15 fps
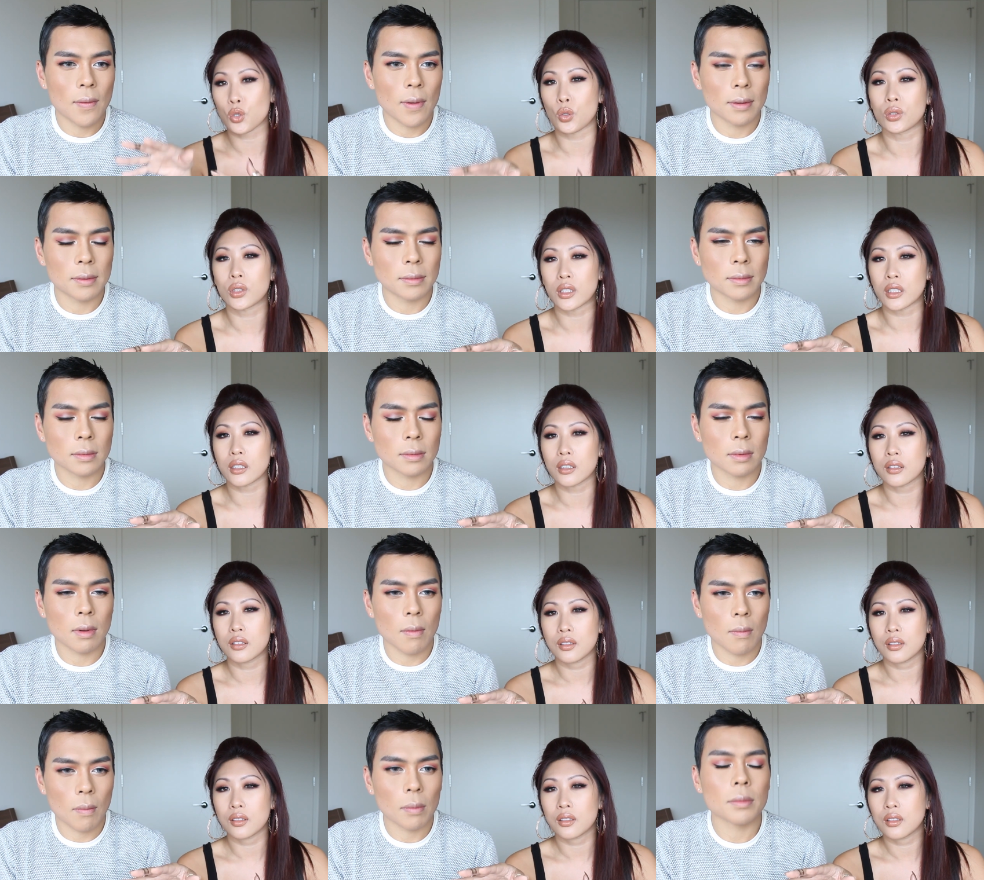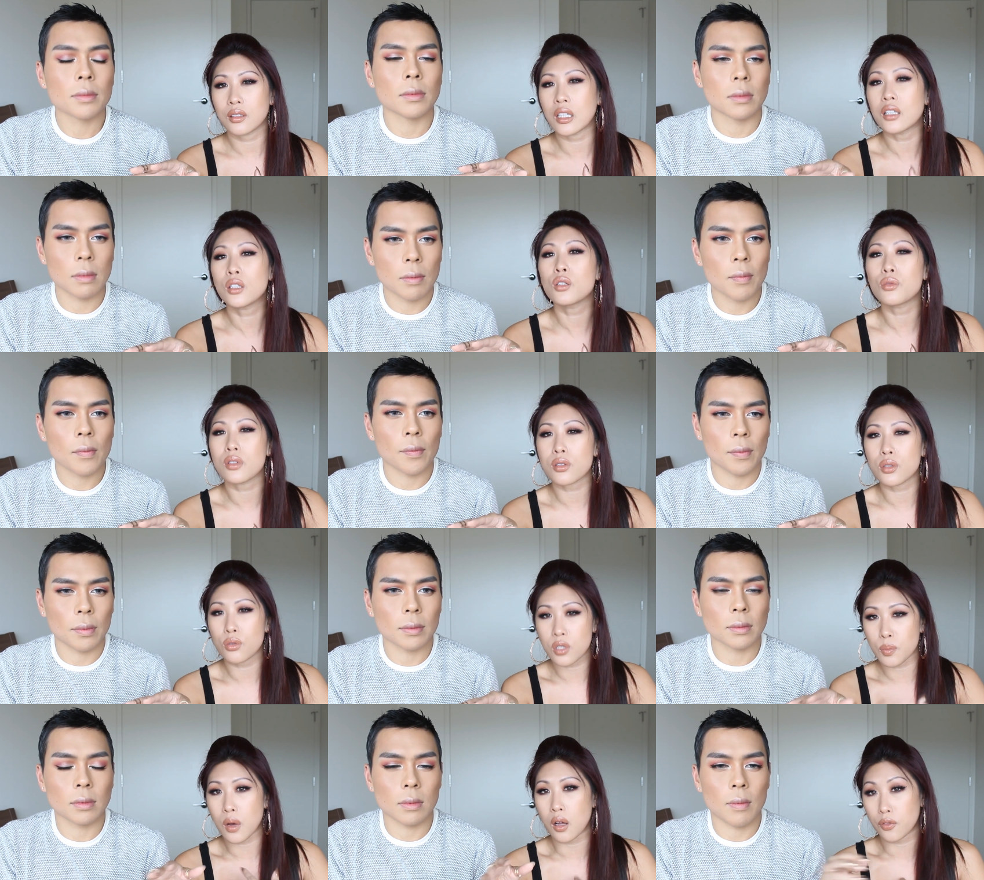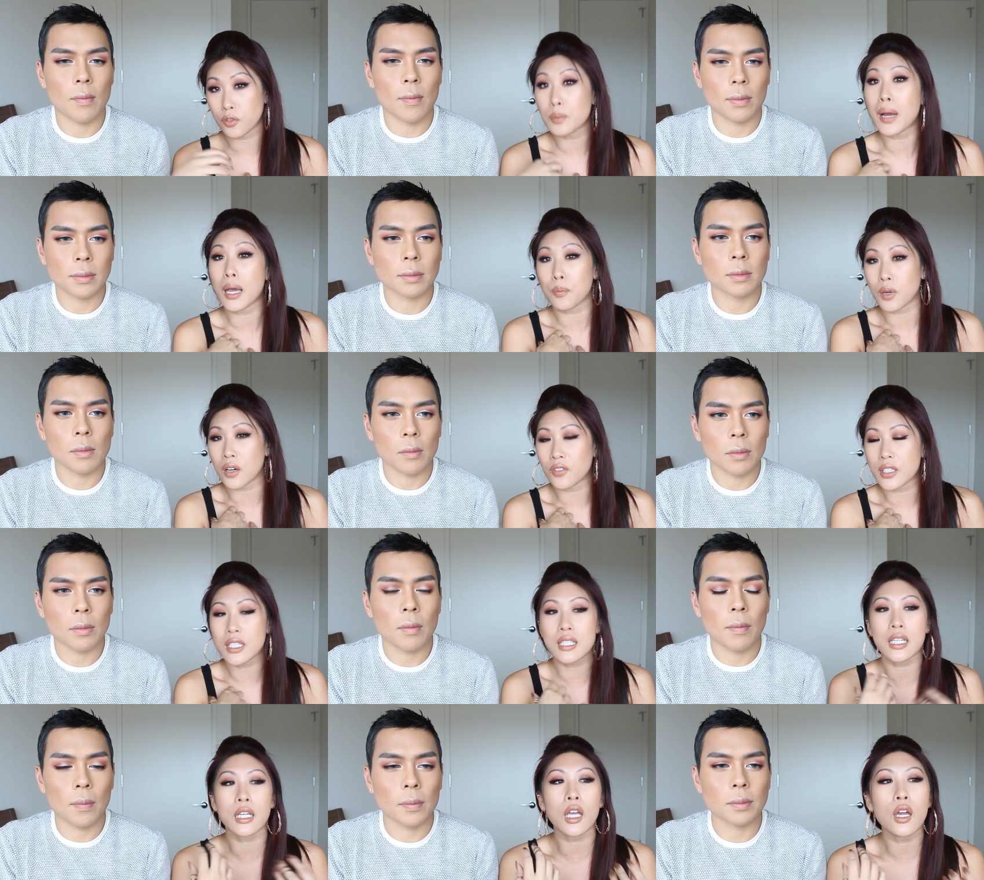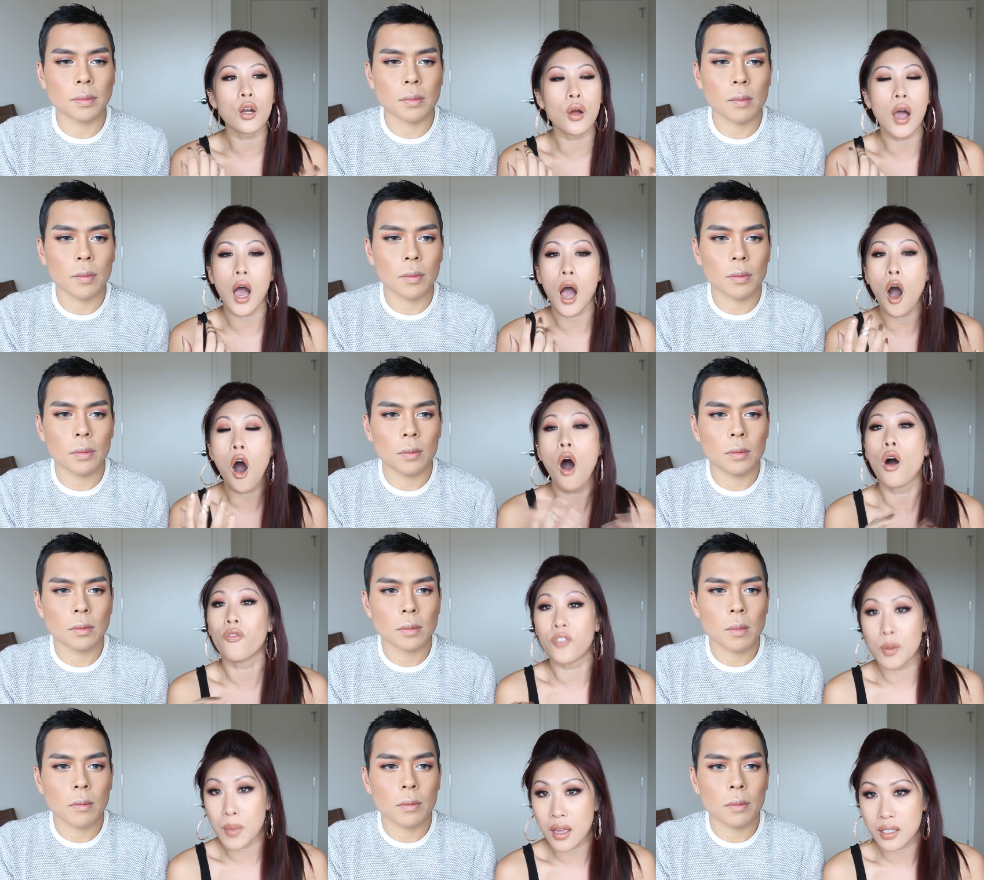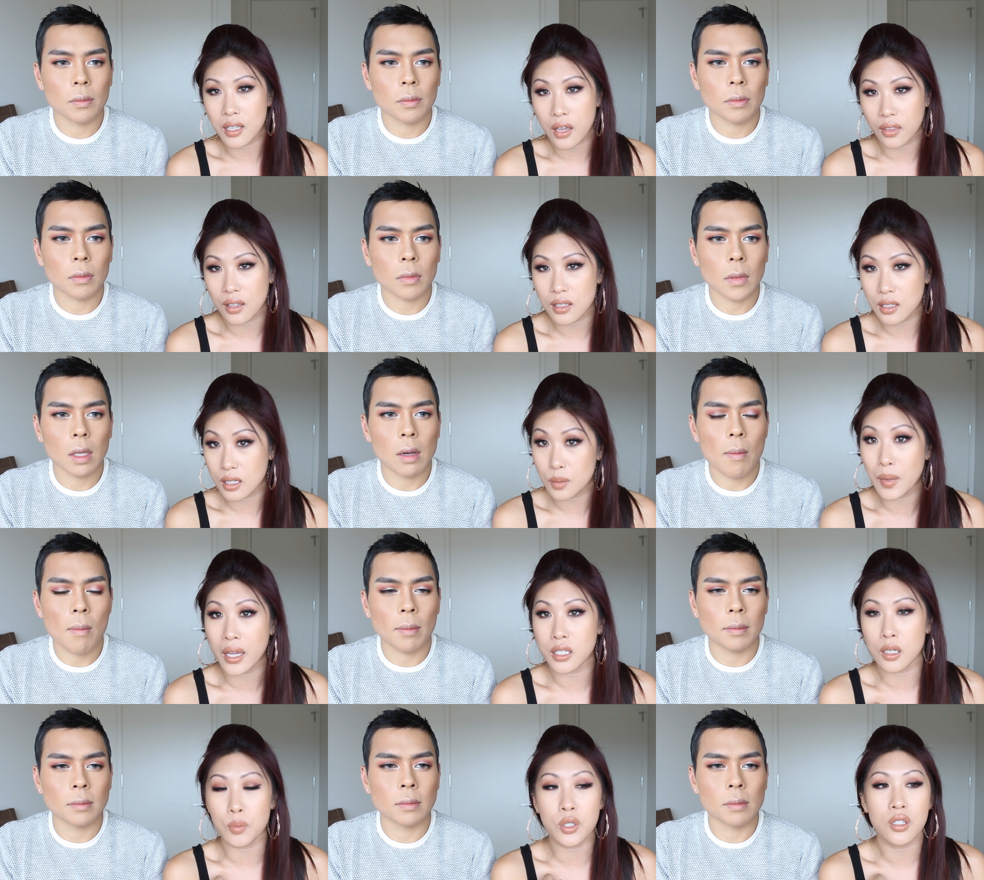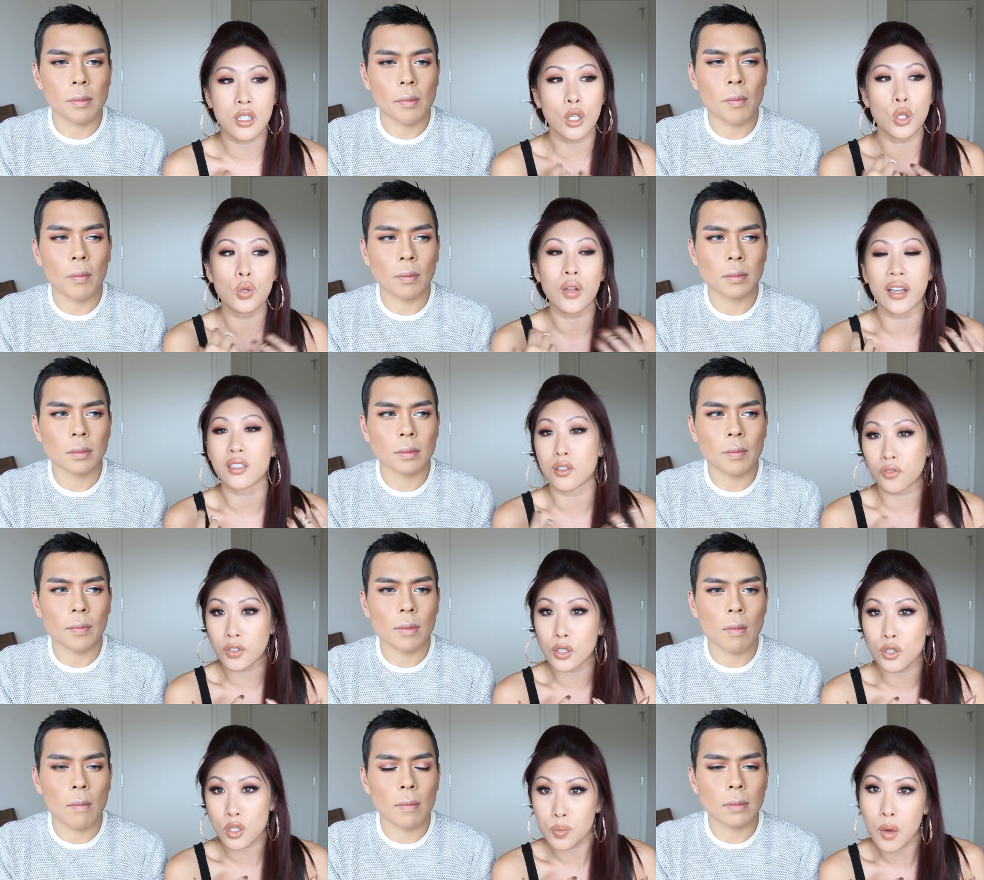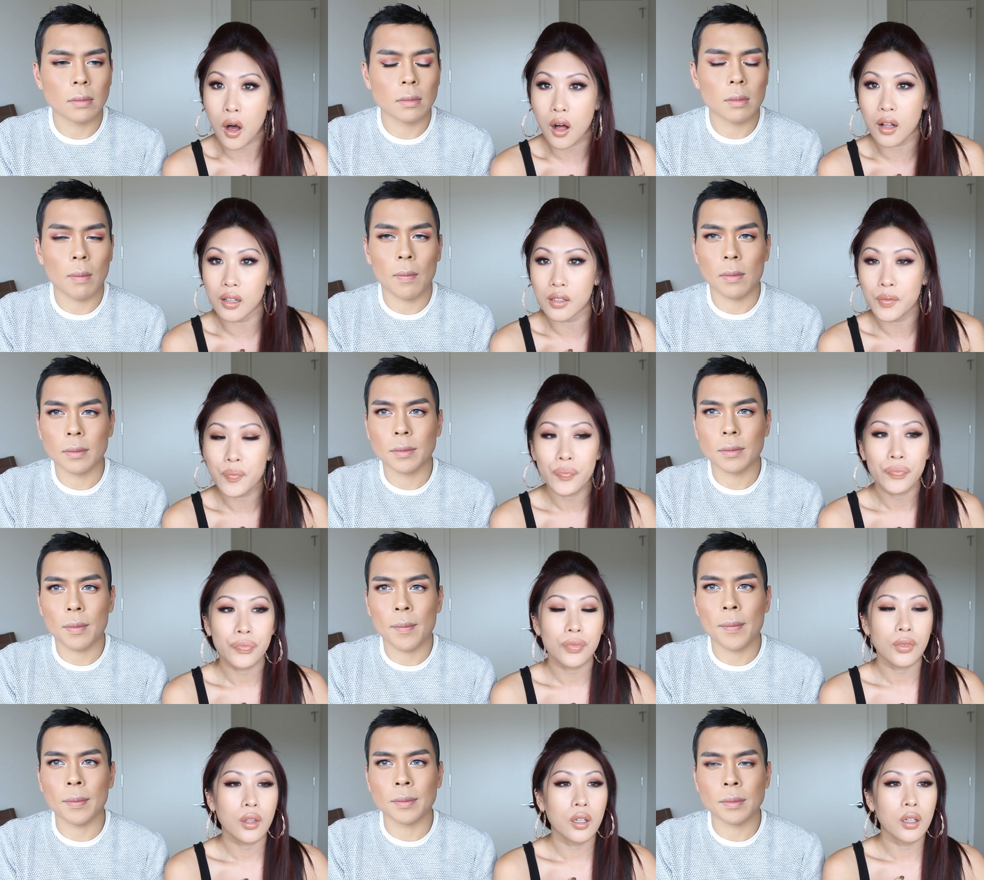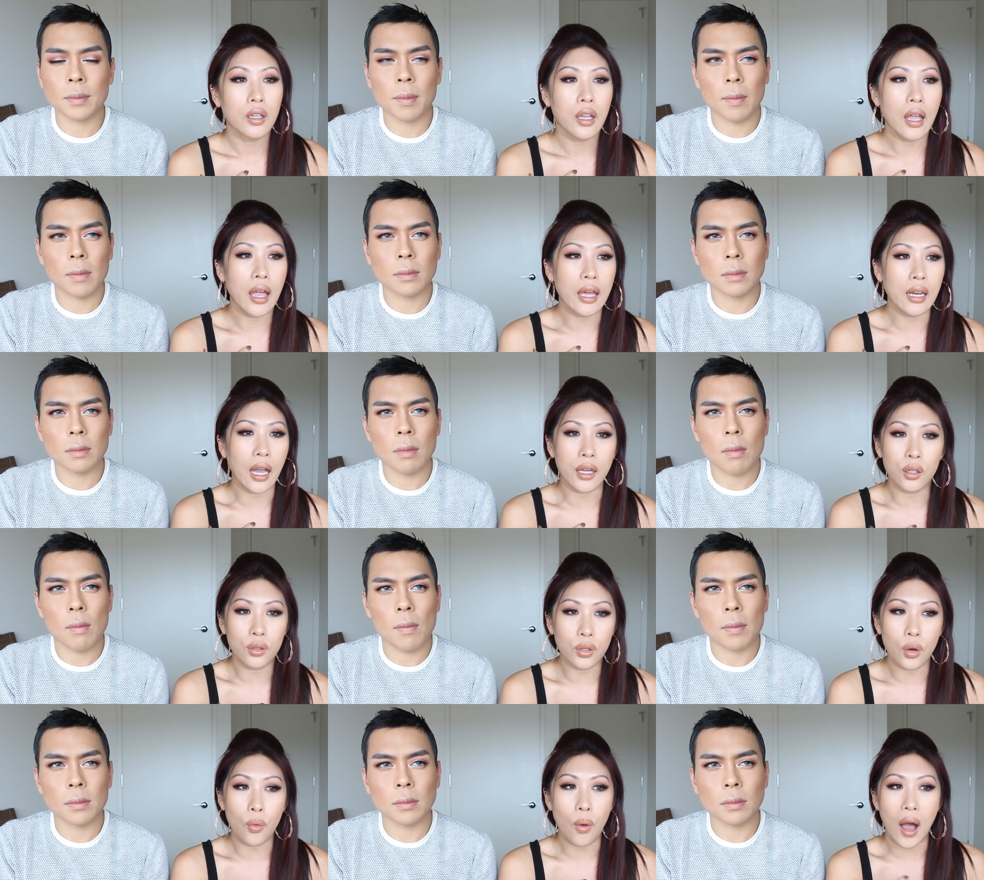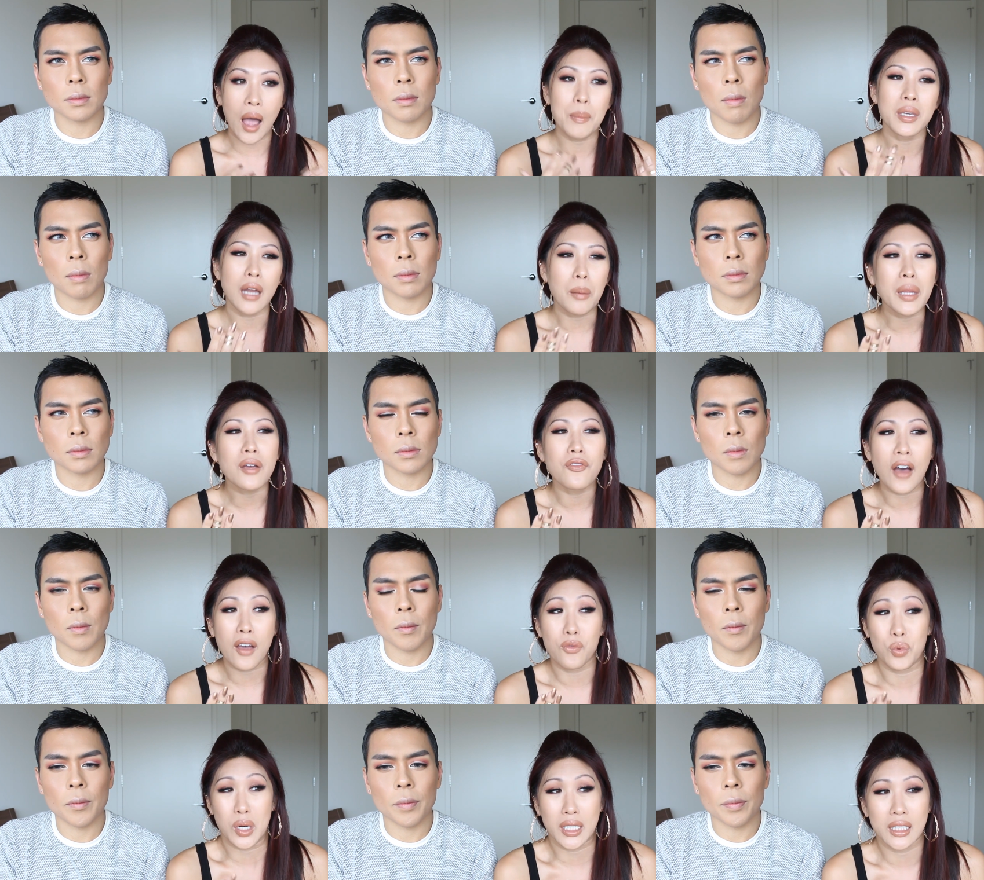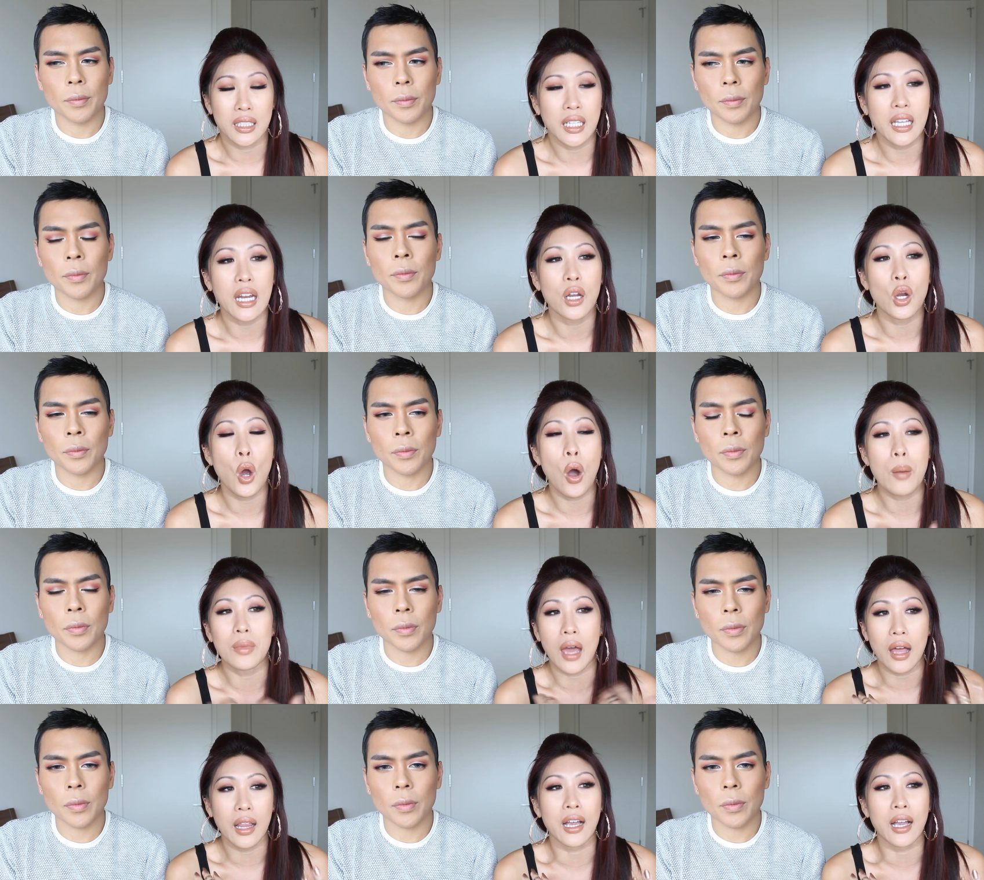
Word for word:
Speaker 1: shoulder then you is too small for my preference because like mm-hmm. you know, all females like this is my mm. assumption is that you like to feel small Hmm. And I don't know what I mean. I'm like five one, and I know hmm. I'm not